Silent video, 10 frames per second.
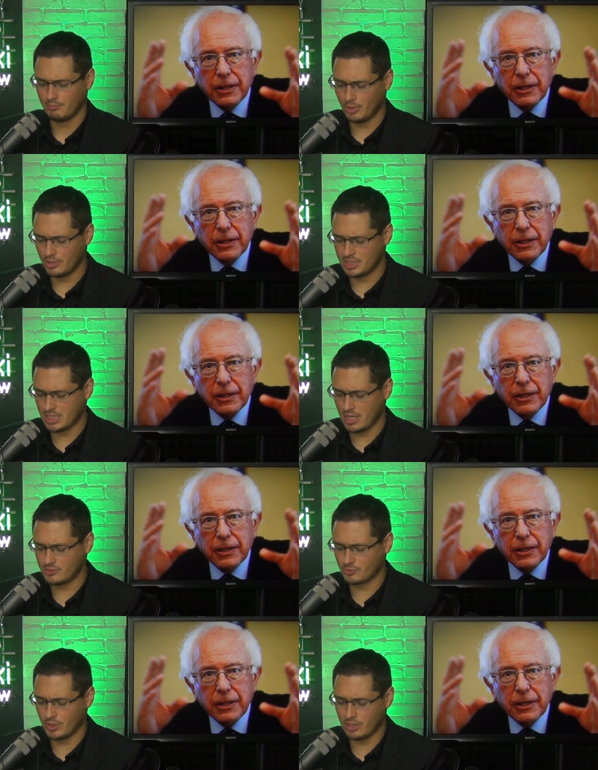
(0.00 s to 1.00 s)
Speaker 1: Bernie
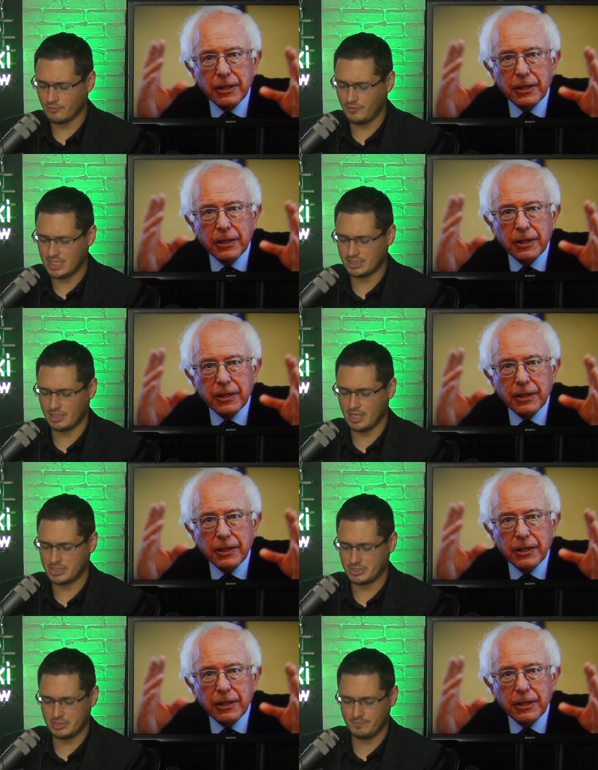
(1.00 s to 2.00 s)
Sanders went on Face the
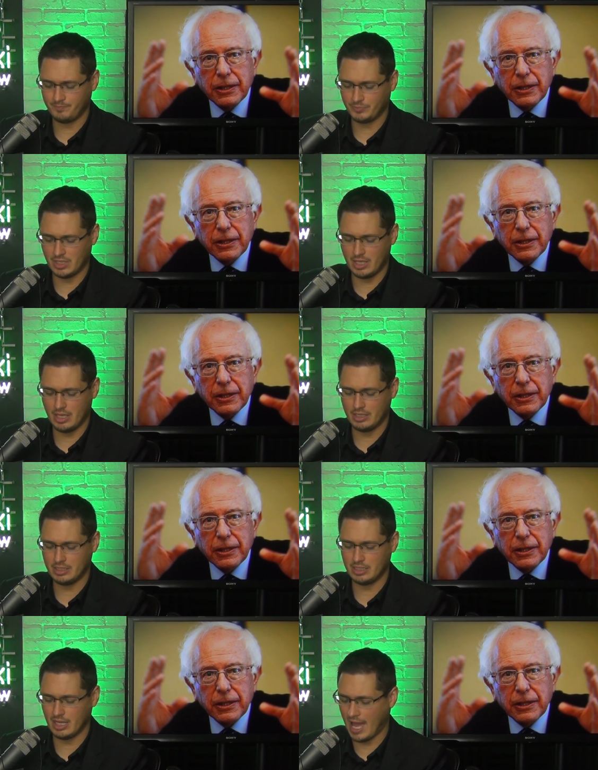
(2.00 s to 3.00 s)
Nation and
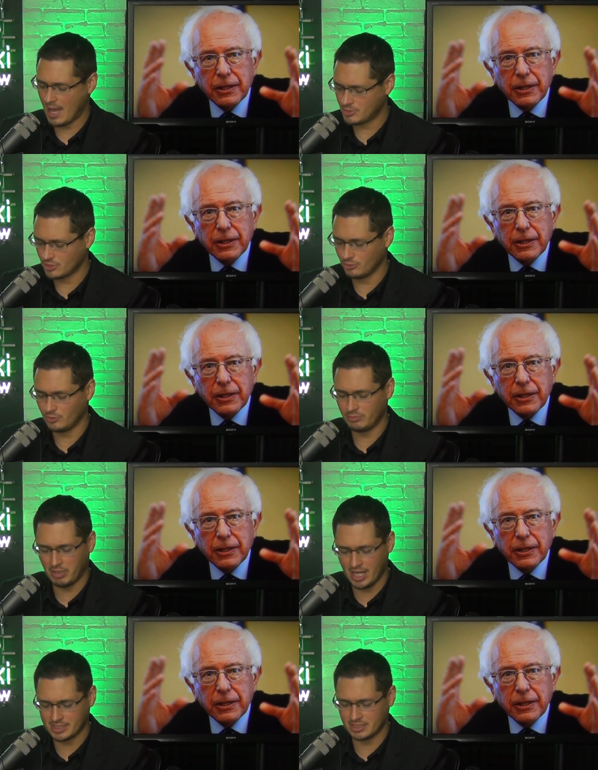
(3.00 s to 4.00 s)
he absolutely
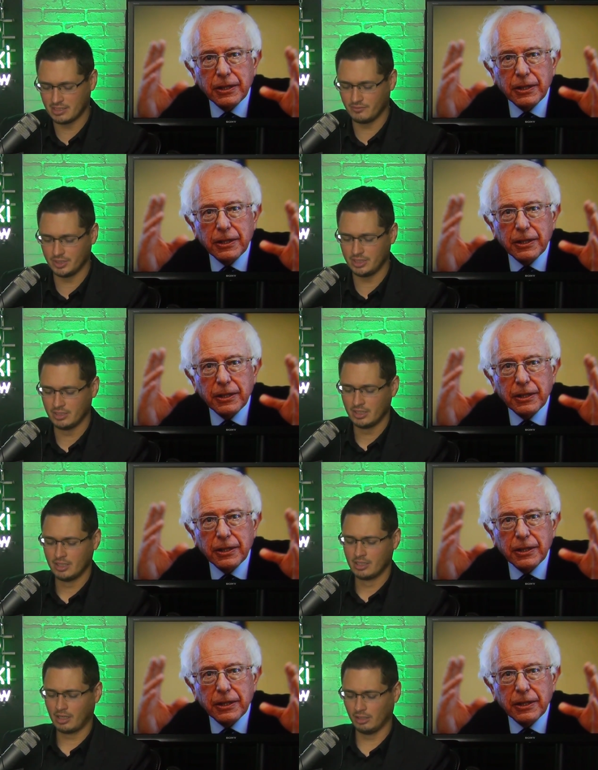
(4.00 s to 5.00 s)
positively
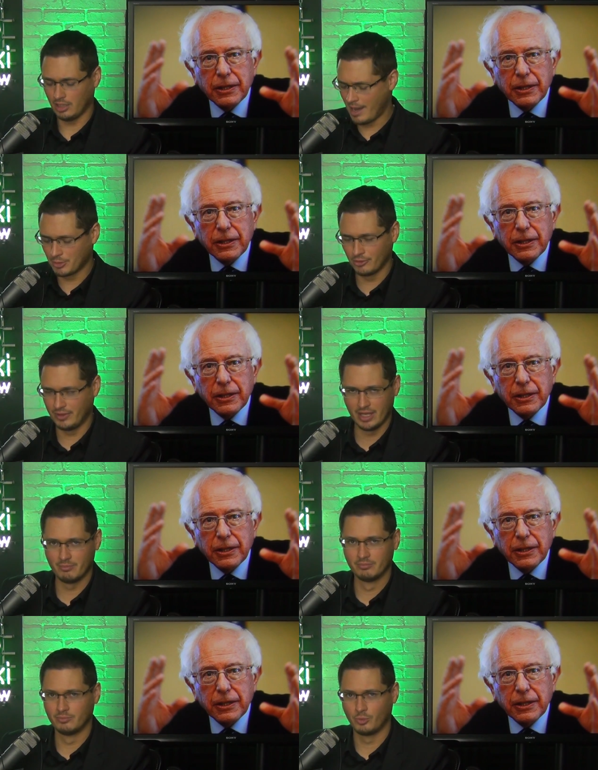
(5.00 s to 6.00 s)
clobbered
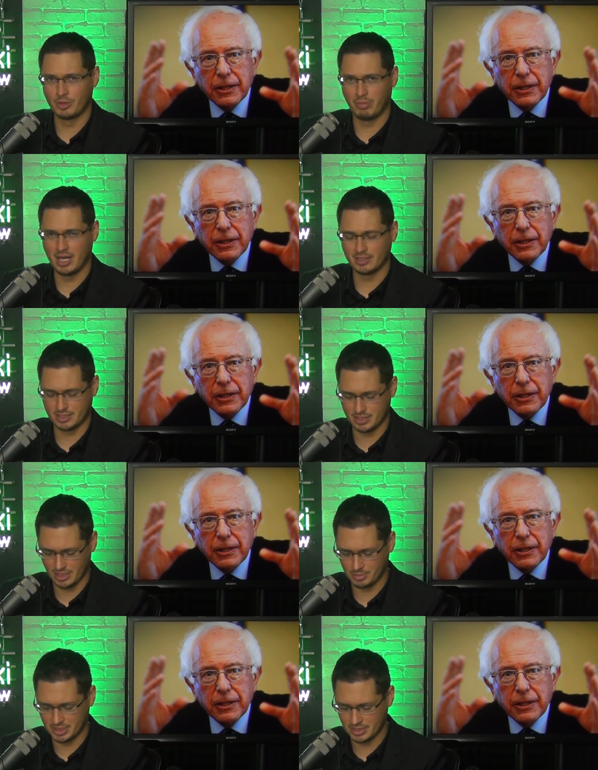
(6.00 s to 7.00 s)
them with policy
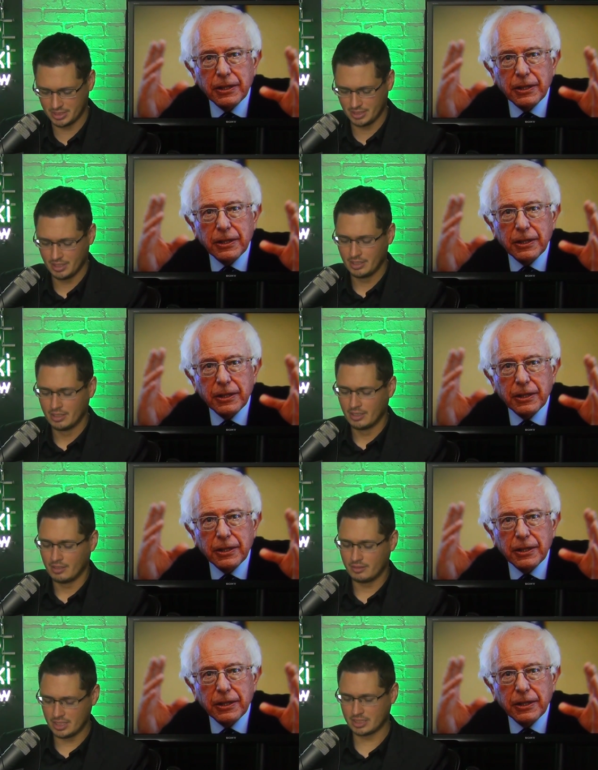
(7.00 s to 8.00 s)
substance.
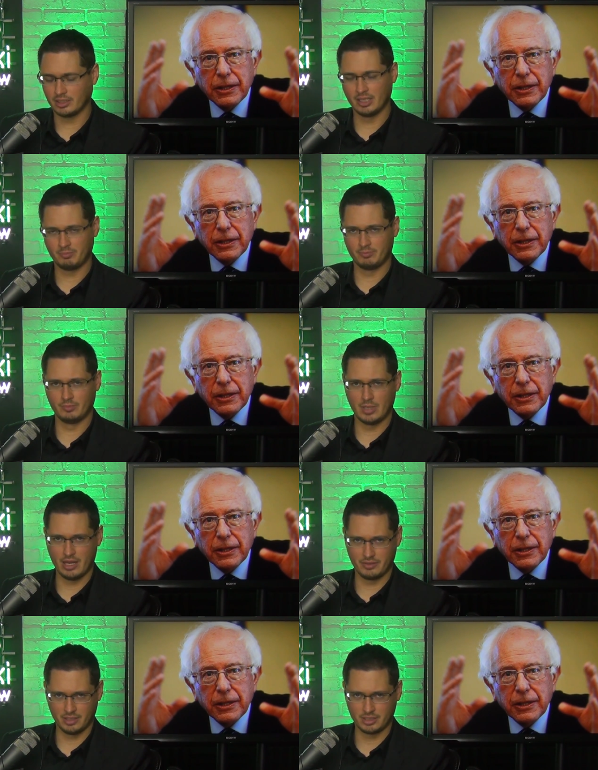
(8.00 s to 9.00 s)
This clip,
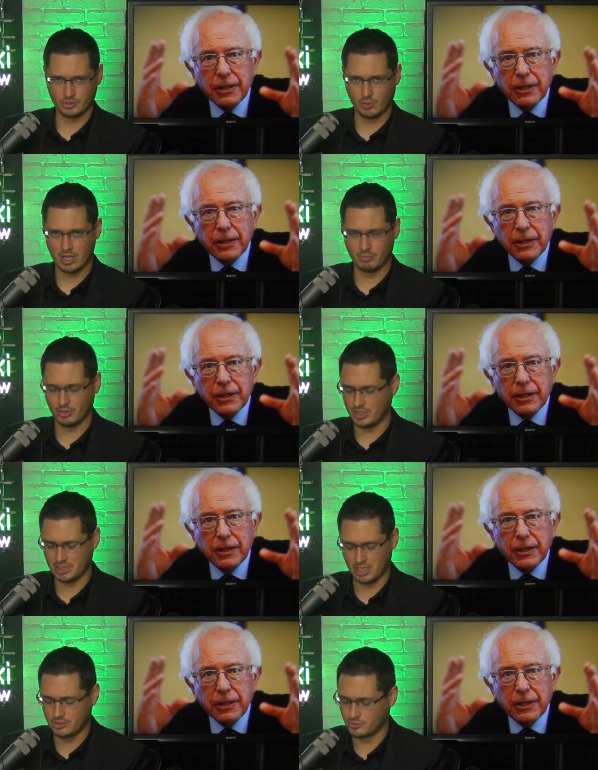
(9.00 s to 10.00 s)
I think, is why Bernie
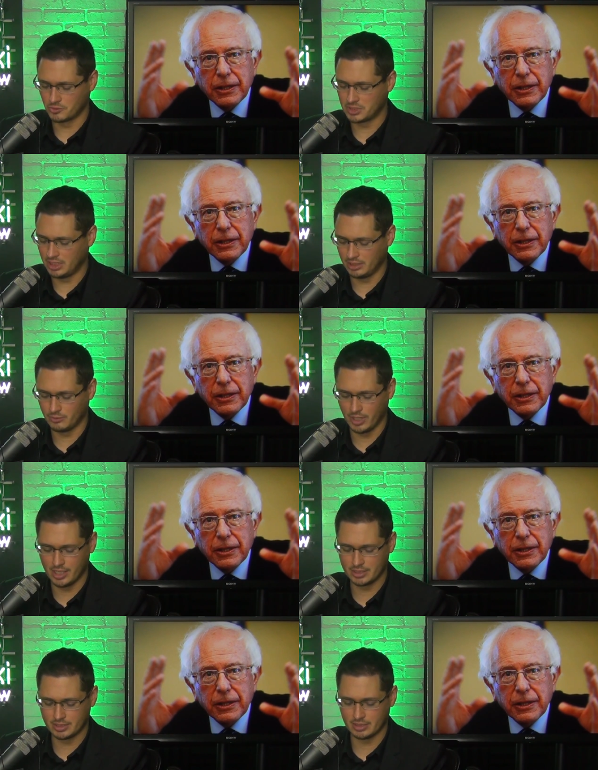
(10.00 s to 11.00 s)
Sanders routinely
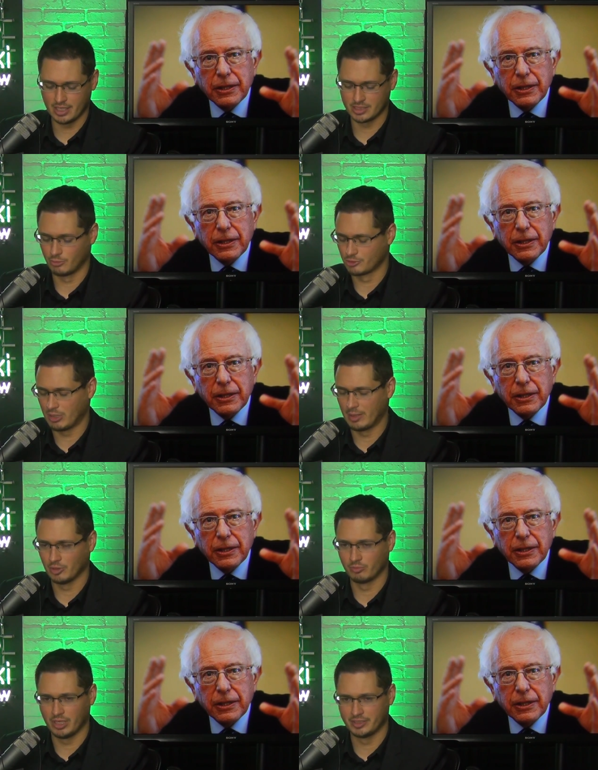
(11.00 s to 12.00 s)
ranks as the most
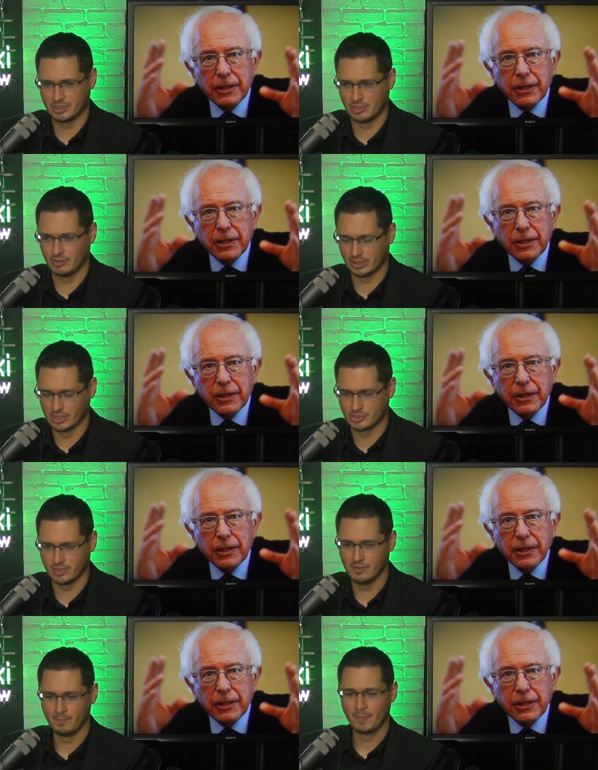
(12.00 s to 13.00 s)
popular politician in the
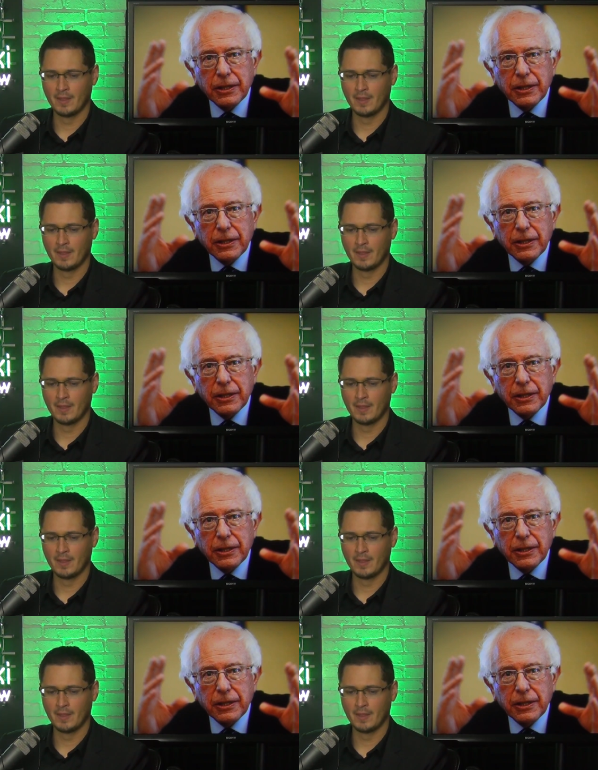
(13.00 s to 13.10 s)
country